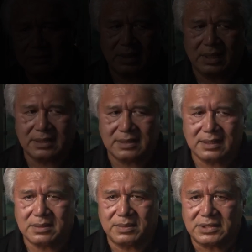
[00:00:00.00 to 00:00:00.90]
Well, it's
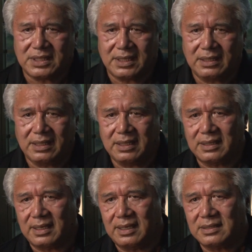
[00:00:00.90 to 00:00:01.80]
not so much tightening
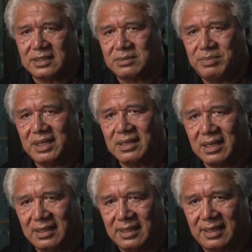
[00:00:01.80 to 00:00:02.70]
the links as
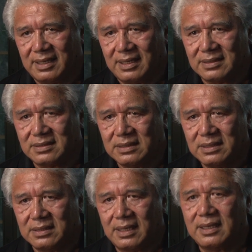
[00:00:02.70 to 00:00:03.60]
building on the links.
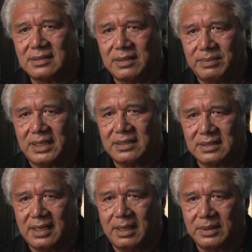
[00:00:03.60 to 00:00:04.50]
The links have been
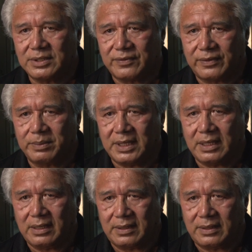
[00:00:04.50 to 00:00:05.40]
established for many
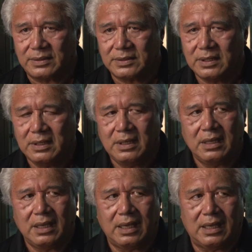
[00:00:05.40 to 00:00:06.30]
years,
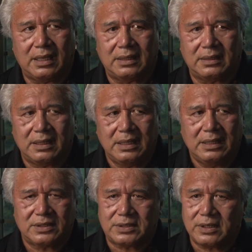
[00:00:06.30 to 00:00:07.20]
and
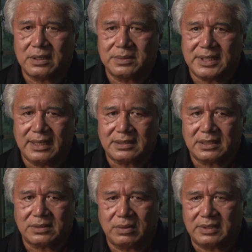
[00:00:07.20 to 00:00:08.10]

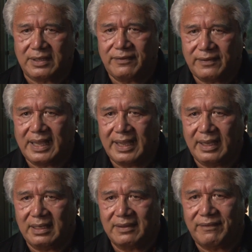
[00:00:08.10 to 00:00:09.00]
circumstances will
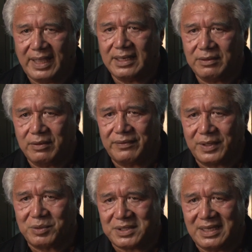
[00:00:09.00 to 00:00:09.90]
define the value of
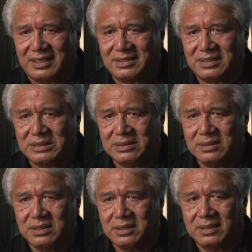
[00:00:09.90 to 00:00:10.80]
those links.
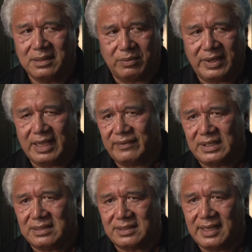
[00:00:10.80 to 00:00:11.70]
We have a
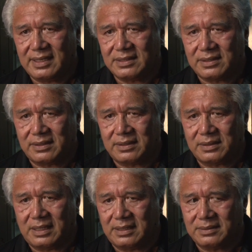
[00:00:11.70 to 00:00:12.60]
disaster.